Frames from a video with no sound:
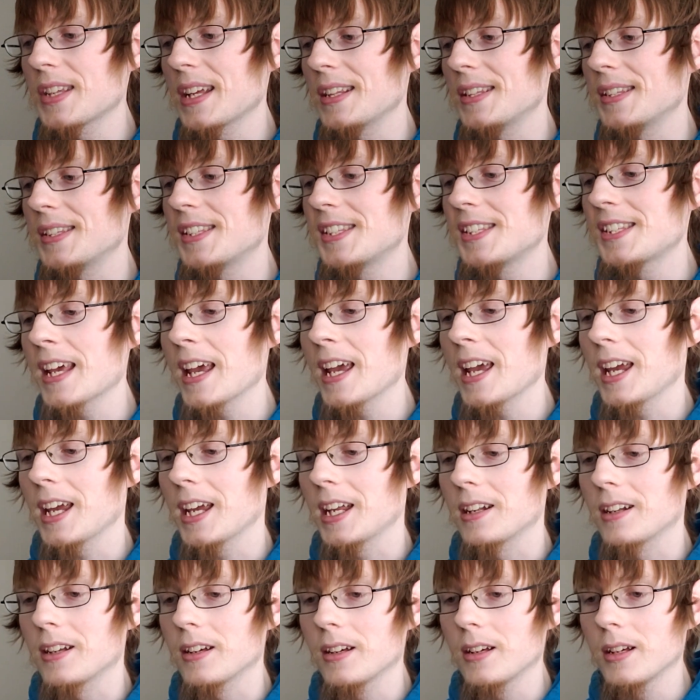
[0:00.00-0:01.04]

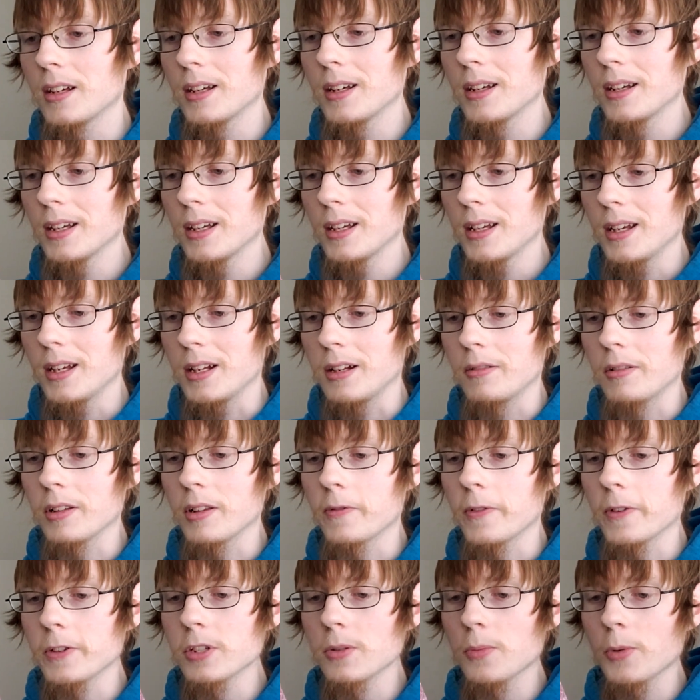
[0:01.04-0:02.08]
insane. And the
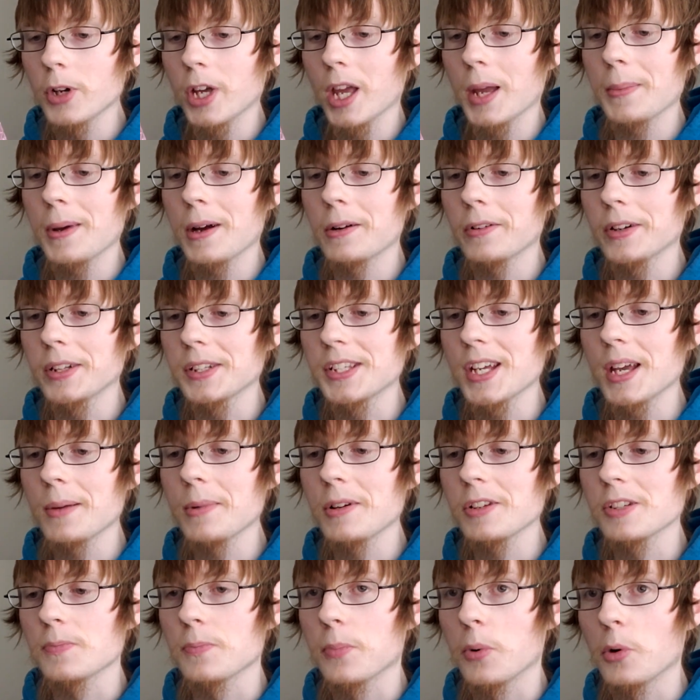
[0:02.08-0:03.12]
Virtual Boy came out around the time I
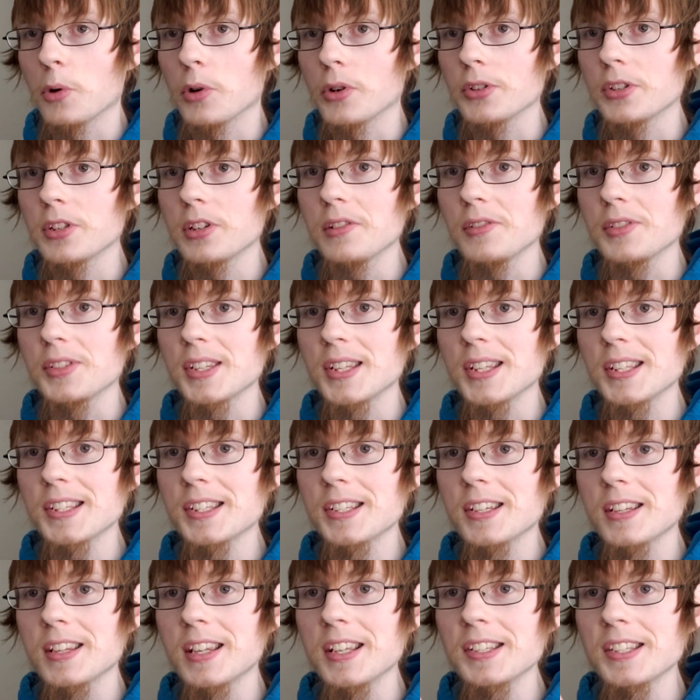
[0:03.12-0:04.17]
was born, too. So
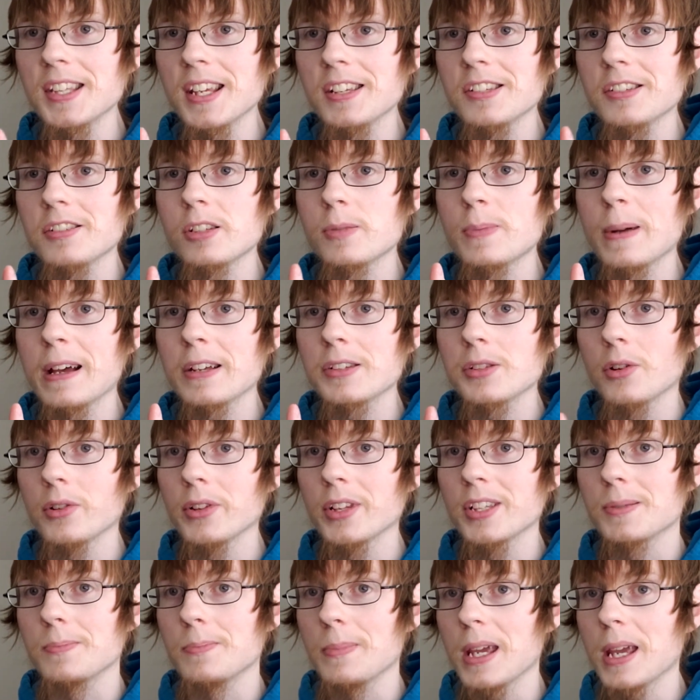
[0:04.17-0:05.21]
this thing is just about as old
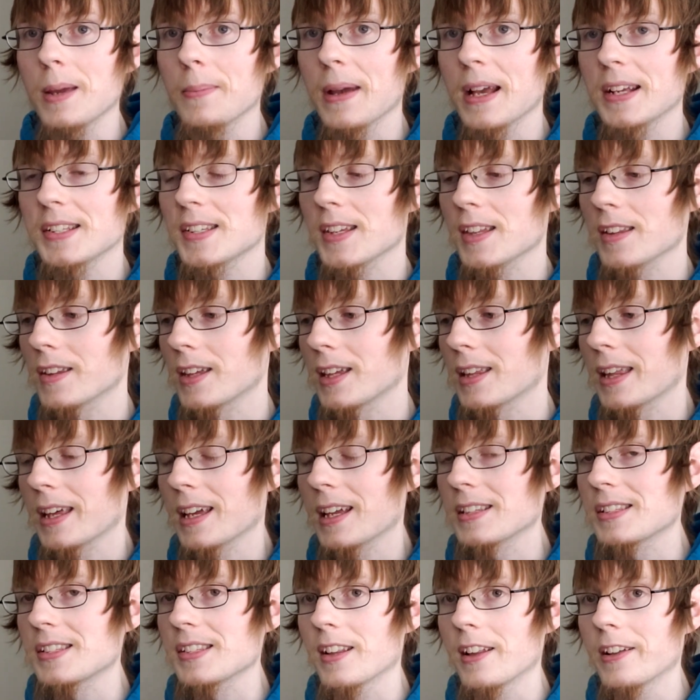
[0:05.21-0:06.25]
as me, basically. Like,
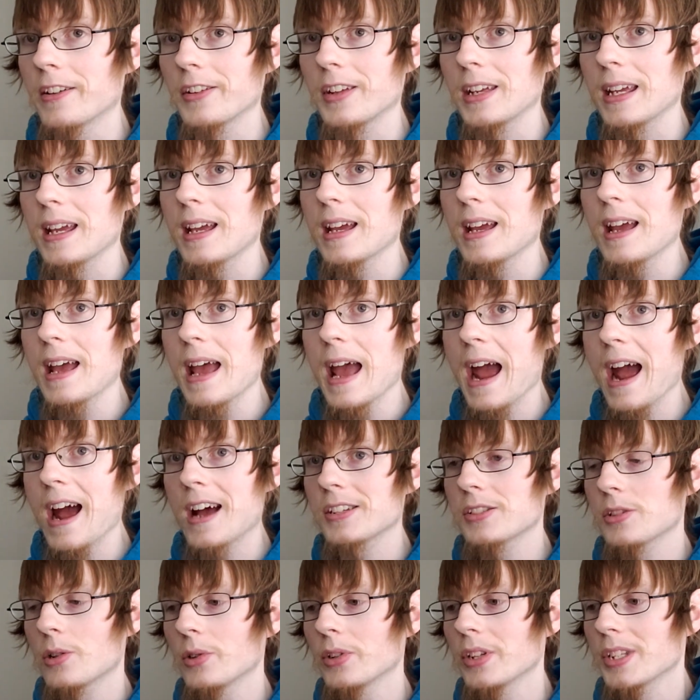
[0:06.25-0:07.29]
it's literally
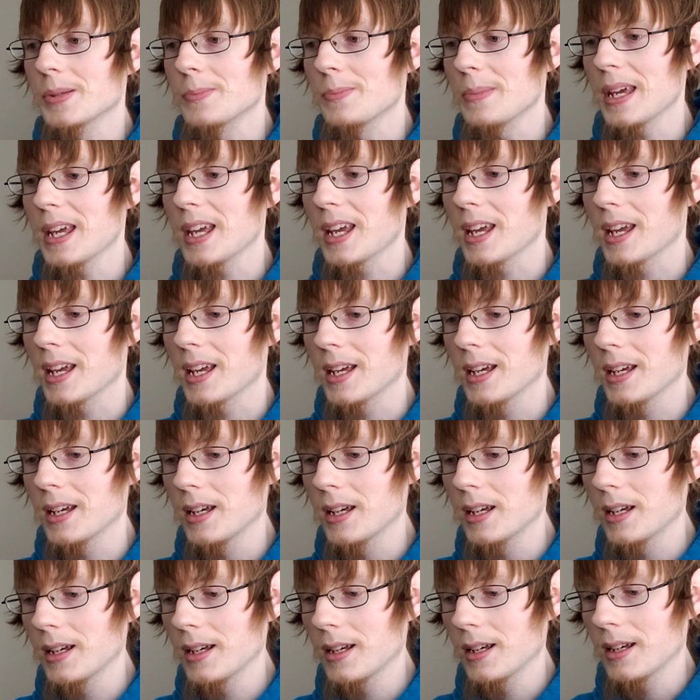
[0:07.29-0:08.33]
as old as me.
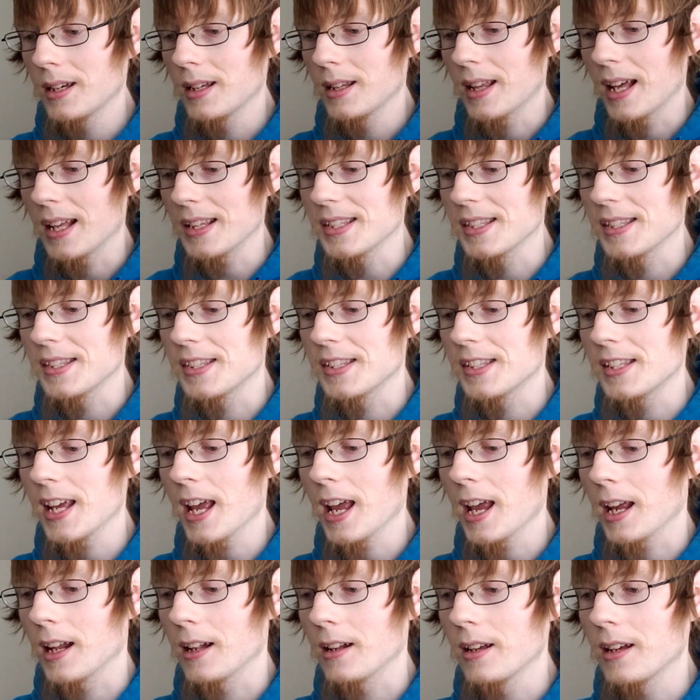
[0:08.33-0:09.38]
That's
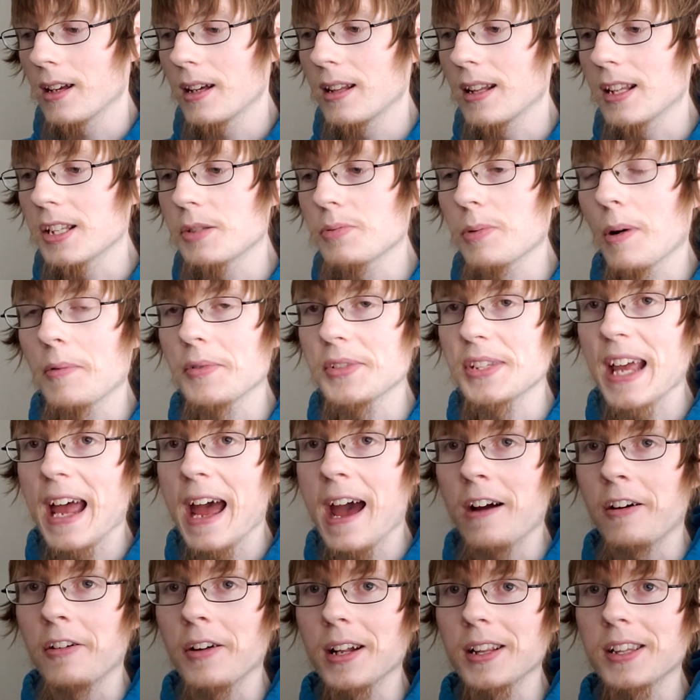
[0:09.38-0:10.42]
insane. This is what was
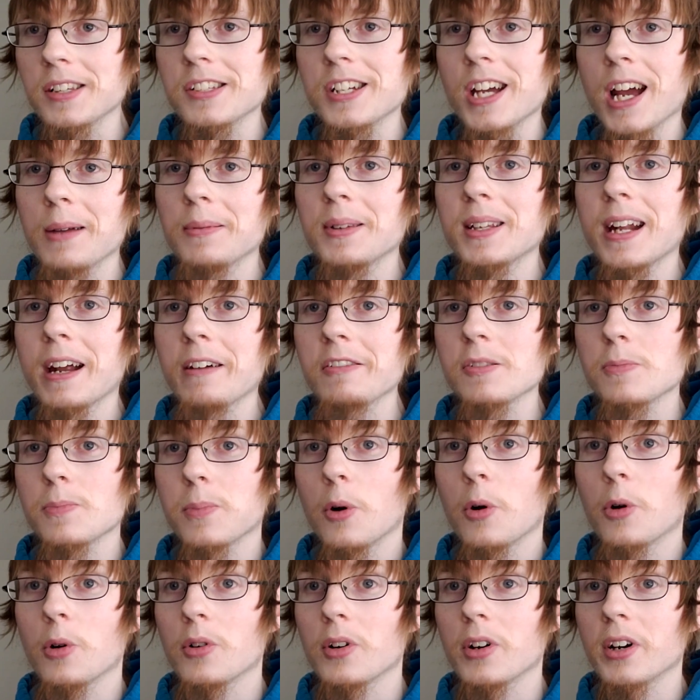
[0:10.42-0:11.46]
out at the time that I was
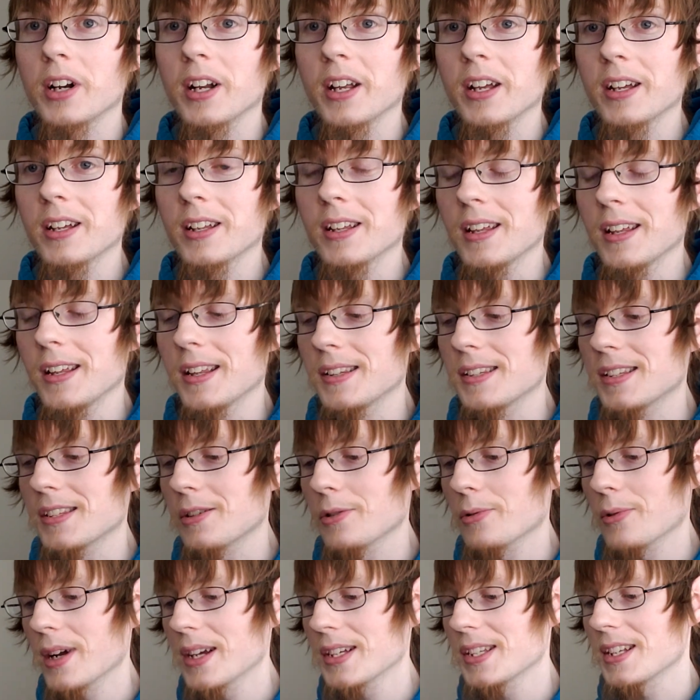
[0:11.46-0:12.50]
born. It's so
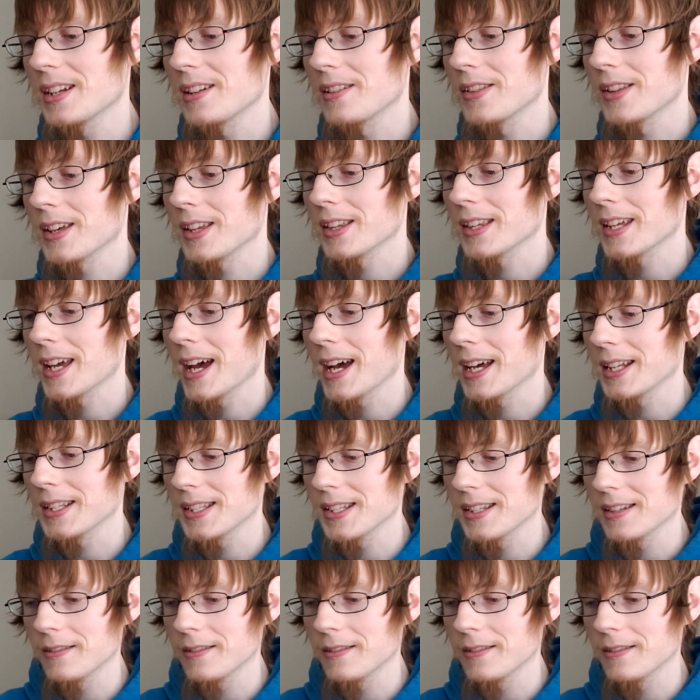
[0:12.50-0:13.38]
crazy to think that.